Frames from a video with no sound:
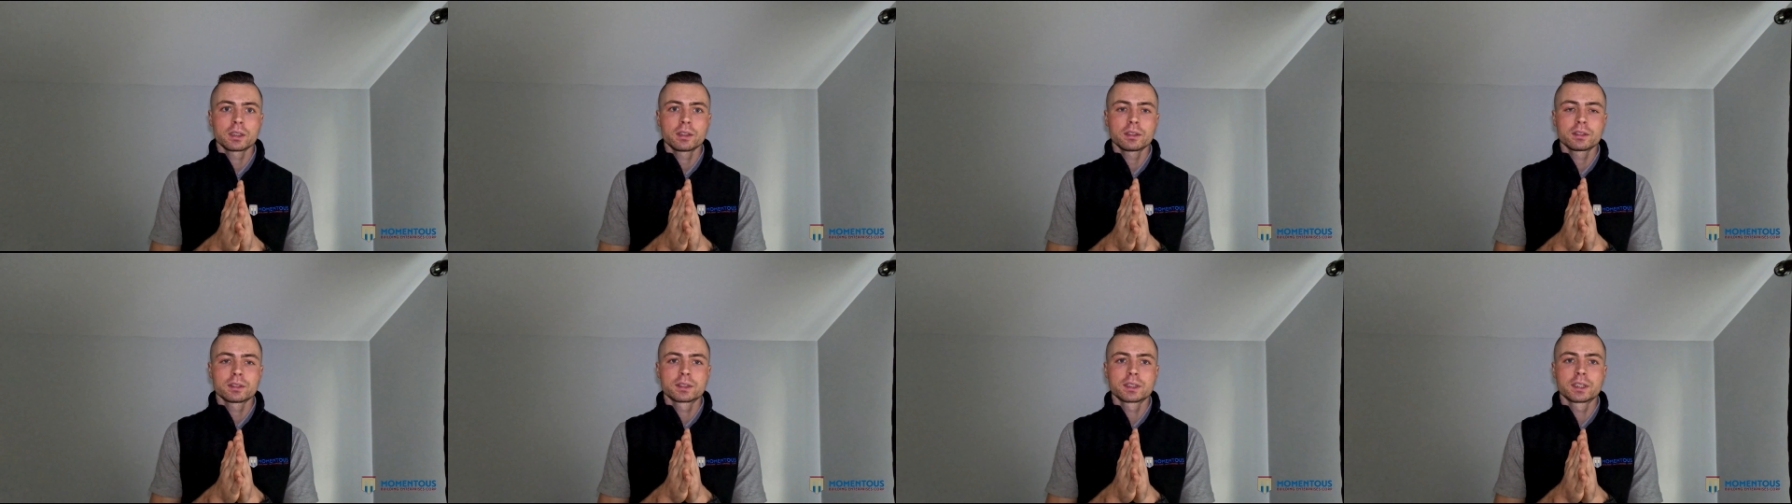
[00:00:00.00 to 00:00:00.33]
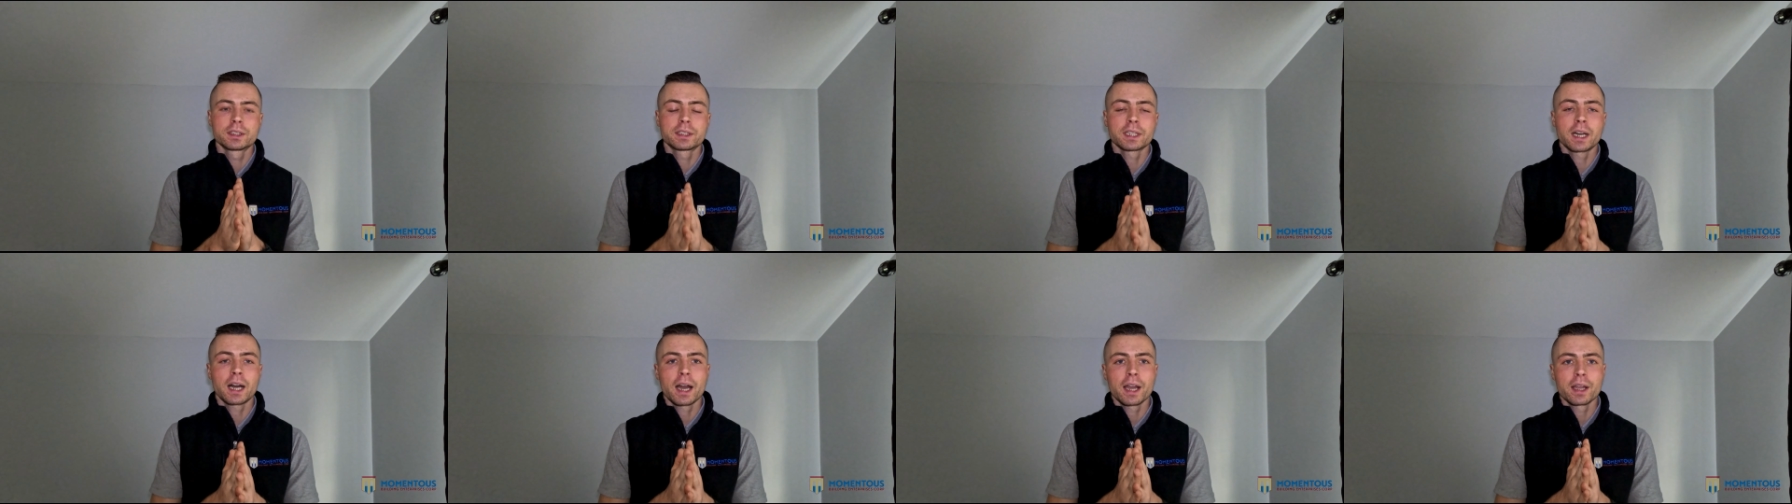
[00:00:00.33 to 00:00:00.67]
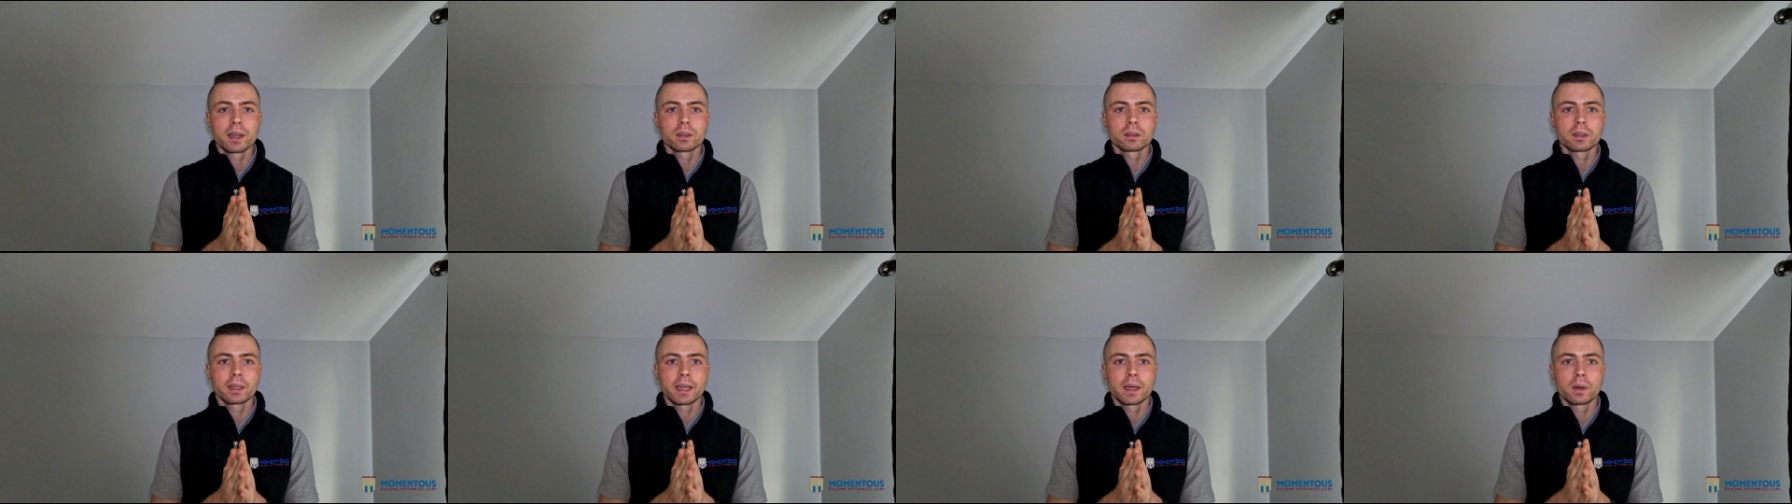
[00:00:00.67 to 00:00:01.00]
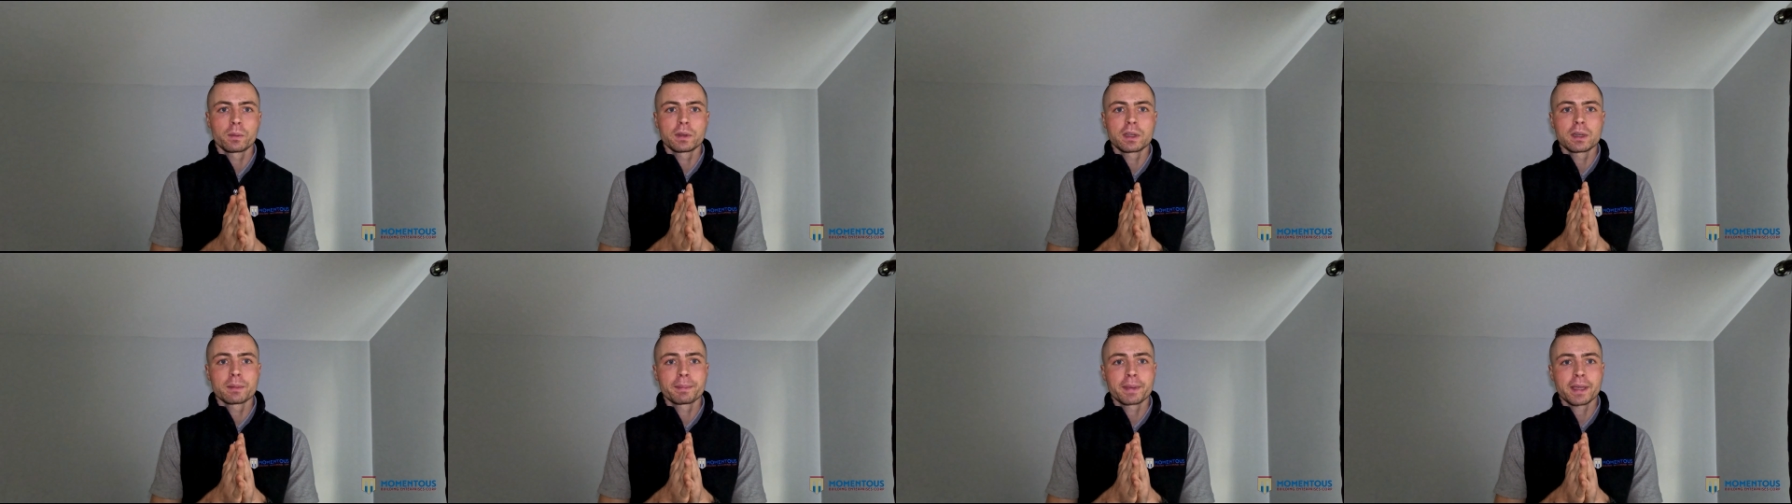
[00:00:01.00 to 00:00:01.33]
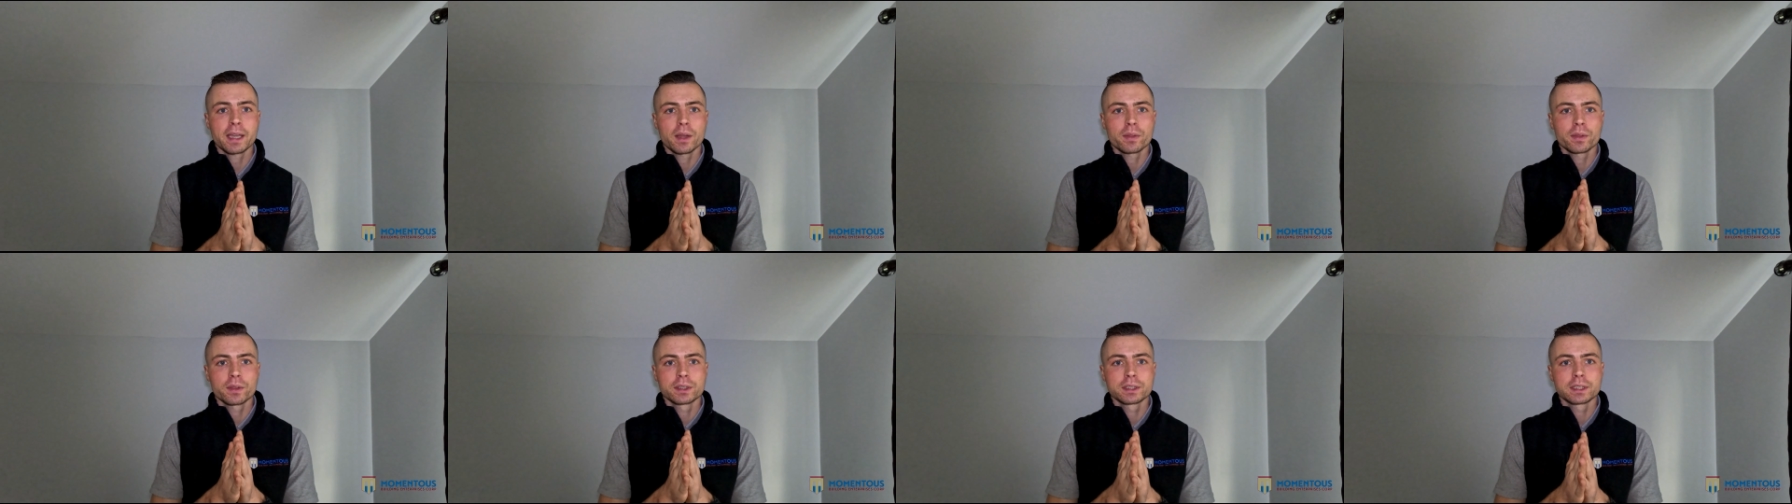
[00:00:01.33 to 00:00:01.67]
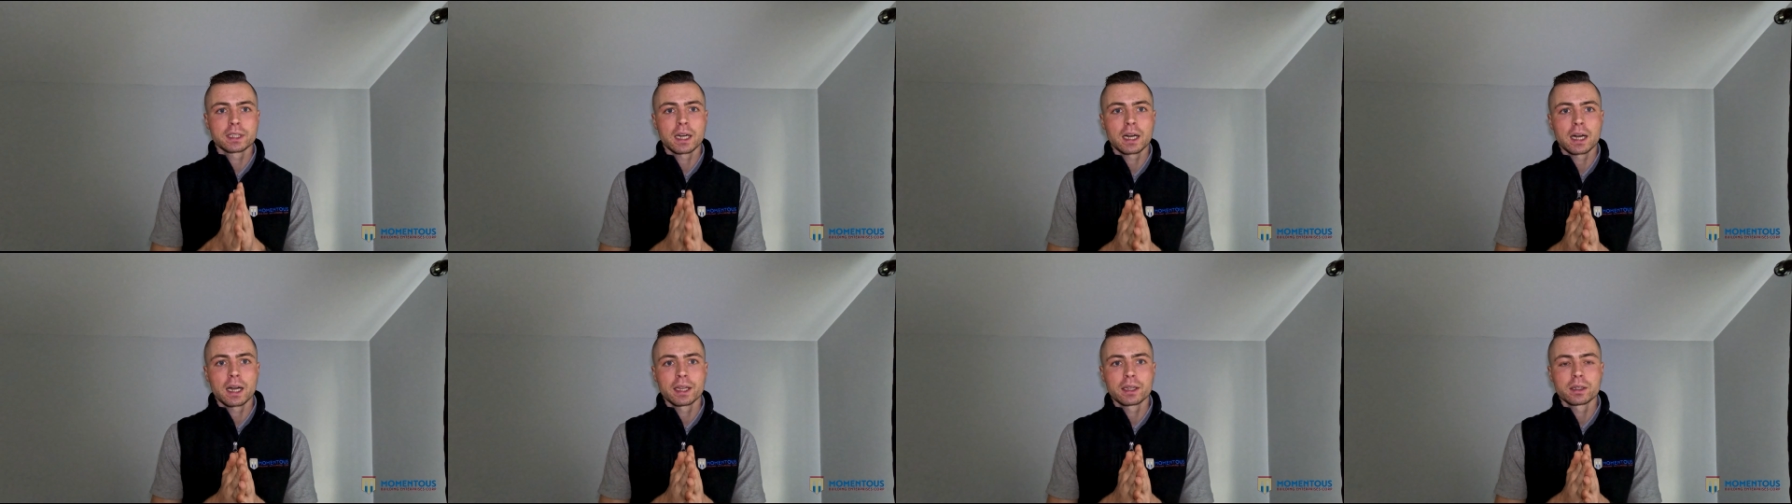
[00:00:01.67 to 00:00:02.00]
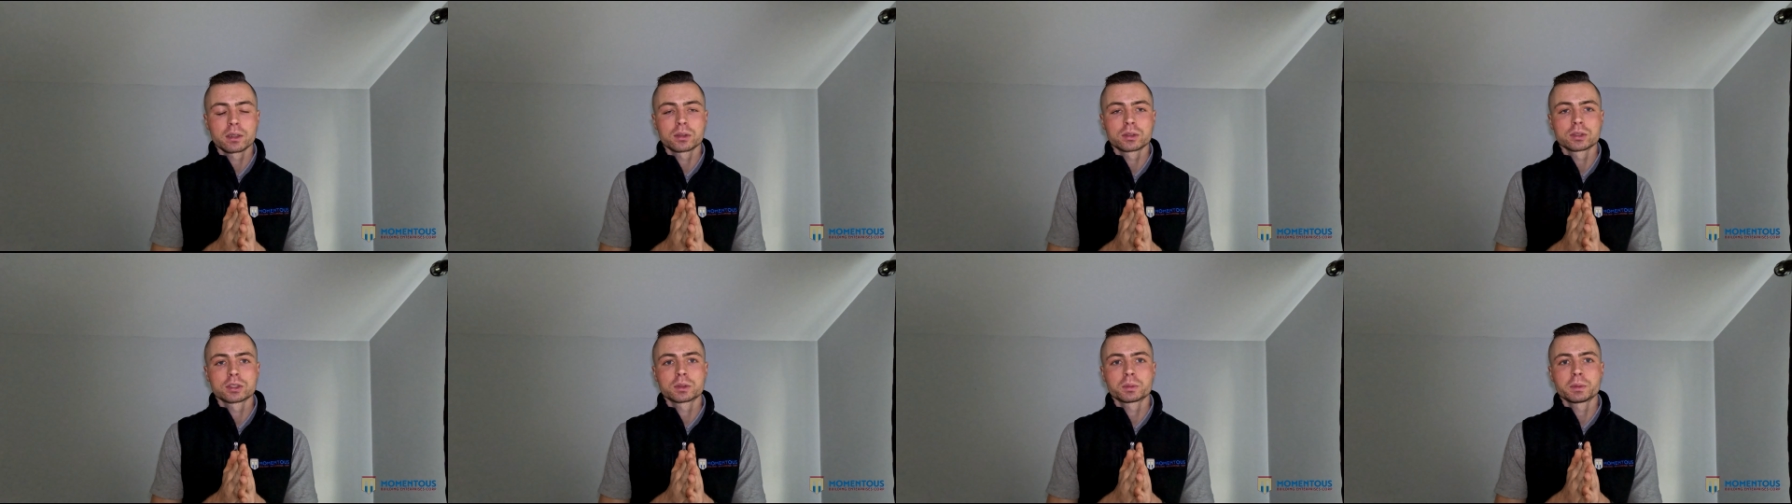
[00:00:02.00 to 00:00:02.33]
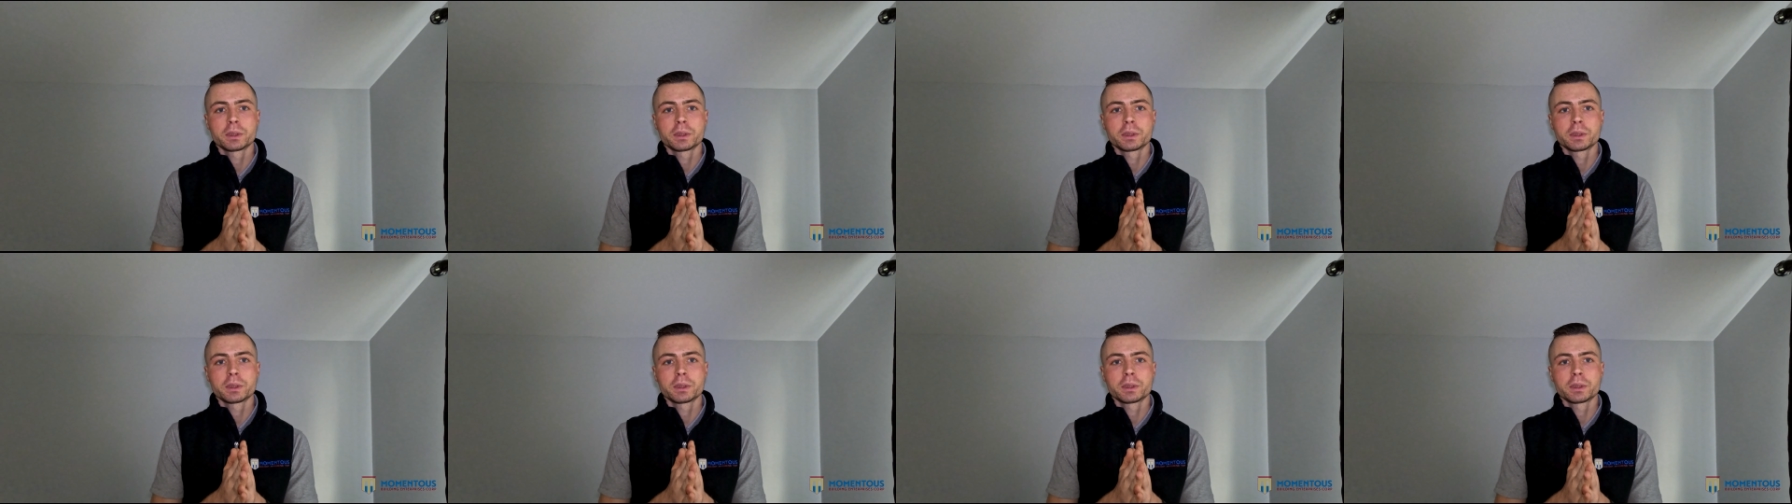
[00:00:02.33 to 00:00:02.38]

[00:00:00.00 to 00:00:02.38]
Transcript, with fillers: the tile layout, we can pick out the tiles,